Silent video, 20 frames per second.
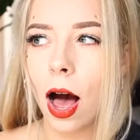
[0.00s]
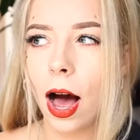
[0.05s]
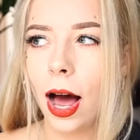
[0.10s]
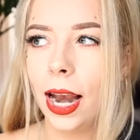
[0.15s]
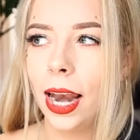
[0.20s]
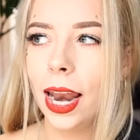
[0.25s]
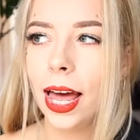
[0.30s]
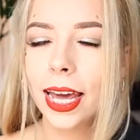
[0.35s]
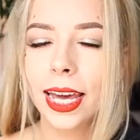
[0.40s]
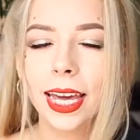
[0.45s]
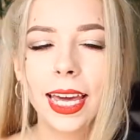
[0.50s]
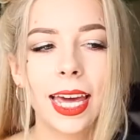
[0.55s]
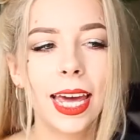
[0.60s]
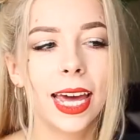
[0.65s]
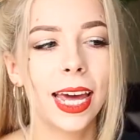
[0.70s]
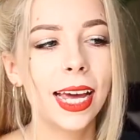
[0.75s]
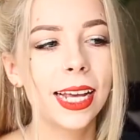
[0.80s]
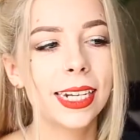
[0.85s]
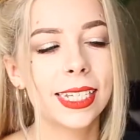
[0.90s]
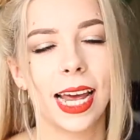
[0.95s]
I like
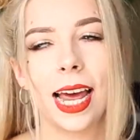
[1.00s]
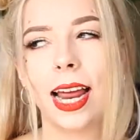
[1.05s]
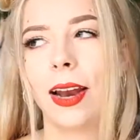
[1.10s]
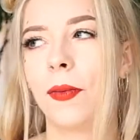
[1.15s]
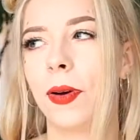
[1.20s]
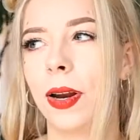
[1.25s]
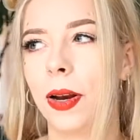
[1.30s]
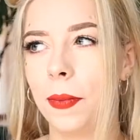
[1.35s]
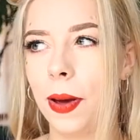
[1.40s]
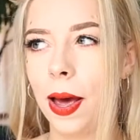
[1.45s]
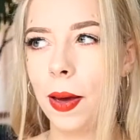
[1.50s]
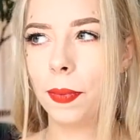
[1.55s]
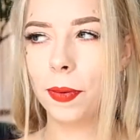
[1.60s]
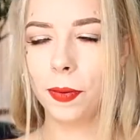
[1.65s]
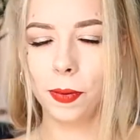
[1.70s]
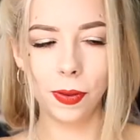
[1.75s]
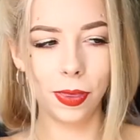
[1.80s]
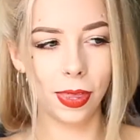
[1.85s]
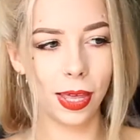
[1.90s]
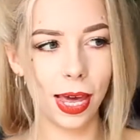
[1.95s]
it and when I'm
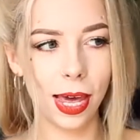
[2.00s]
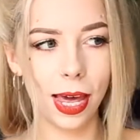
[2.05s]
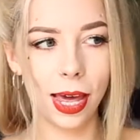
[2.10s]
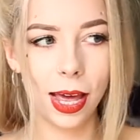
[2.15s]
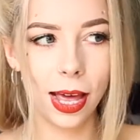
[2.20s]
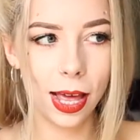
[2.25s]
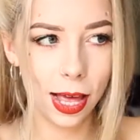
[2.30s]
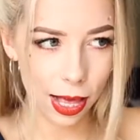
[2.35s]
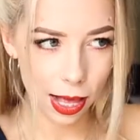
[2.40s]
happy with it.